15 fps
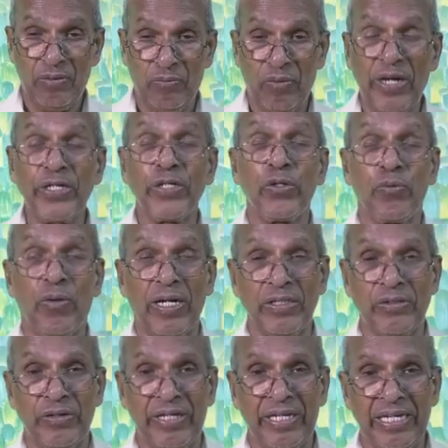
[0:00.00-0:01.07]
What do you
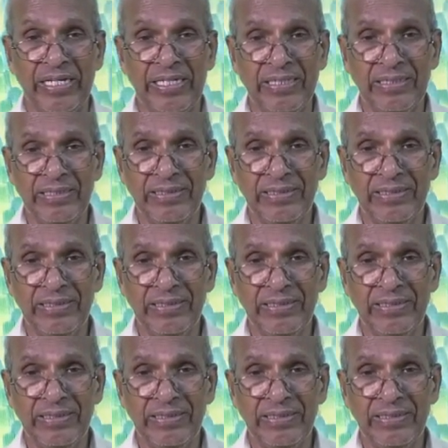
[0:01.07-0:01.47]
want to hear?